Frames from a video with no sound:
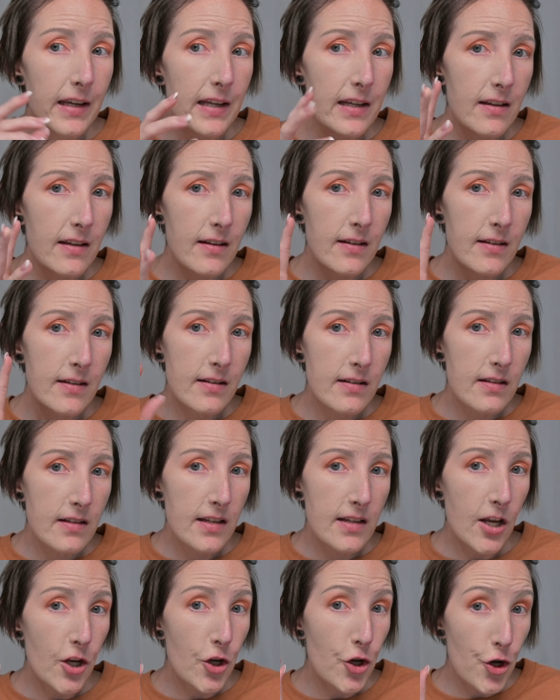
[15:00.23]
is
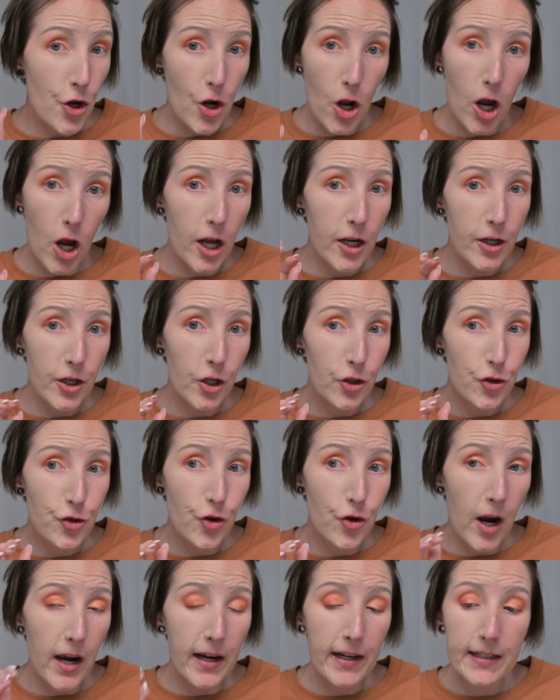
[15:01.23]
not
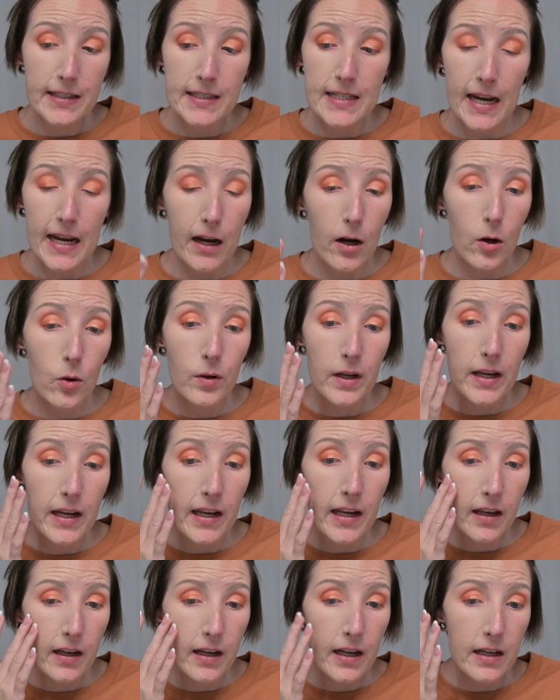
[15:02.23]
drying down.
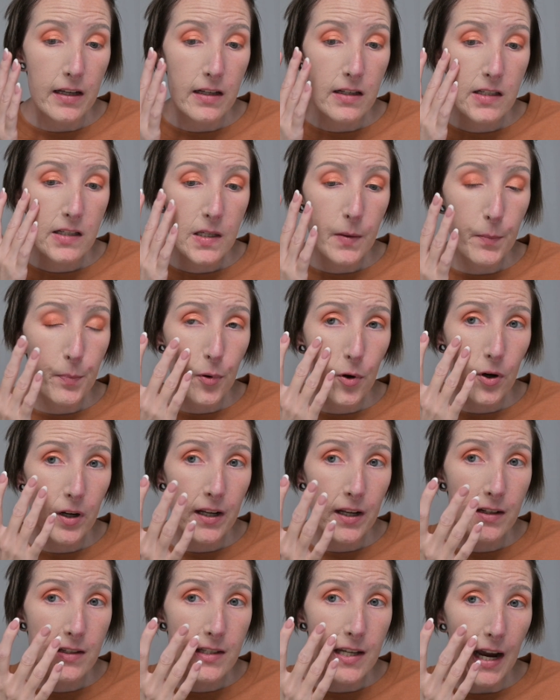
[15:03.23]
It is
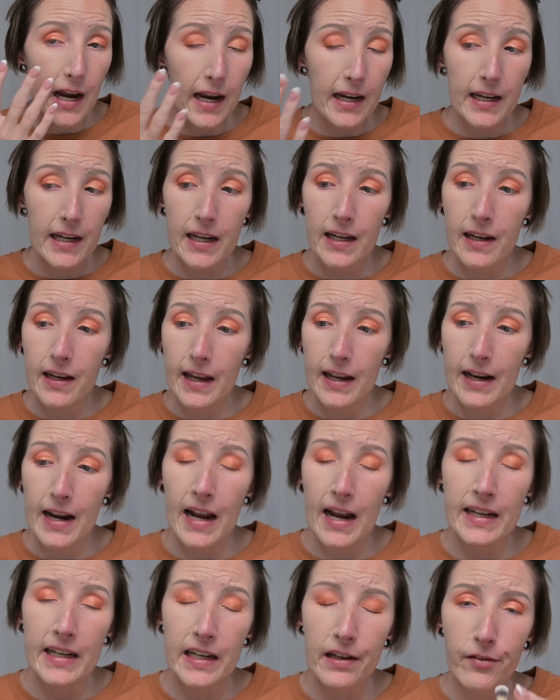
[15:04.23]
pretty tacky, and
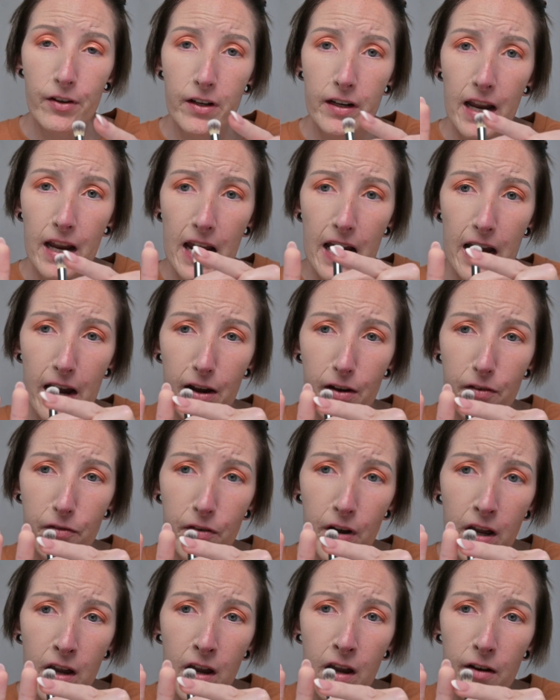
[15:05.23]
I even have
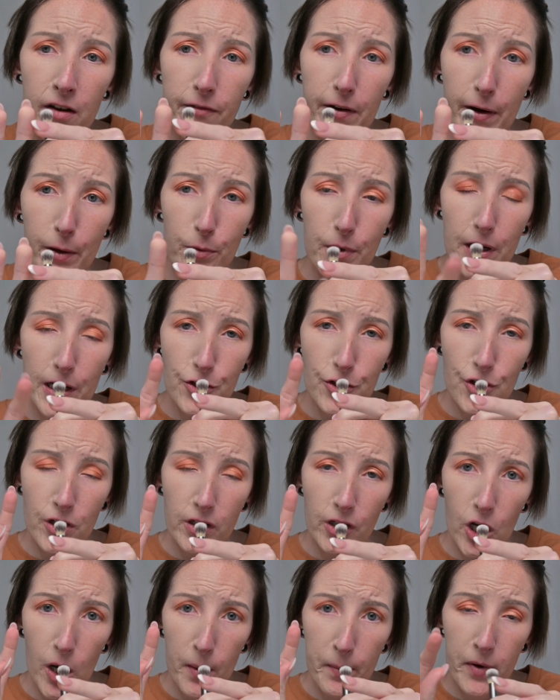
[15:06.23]

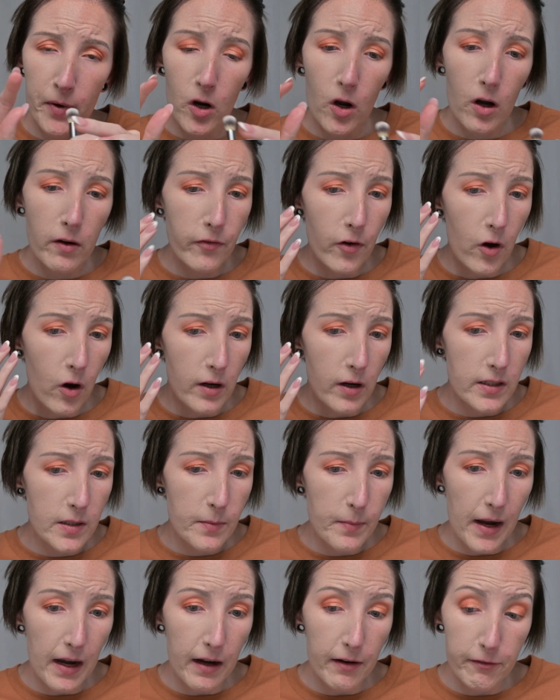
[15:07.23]
foundation coming off onto
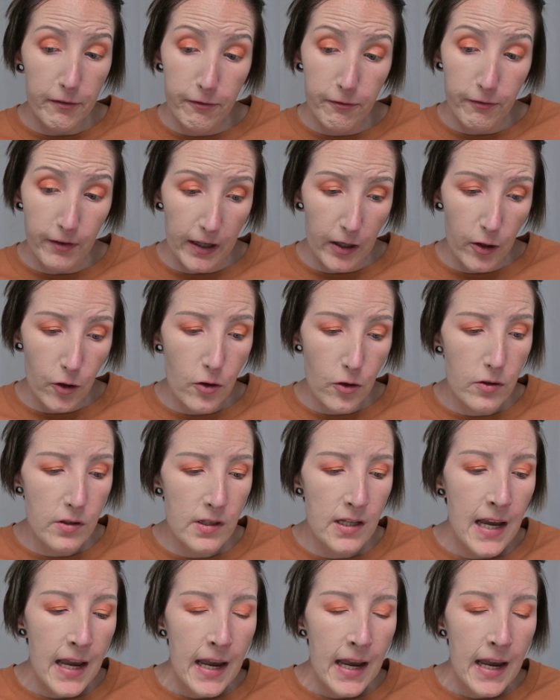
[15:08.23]
my fingers.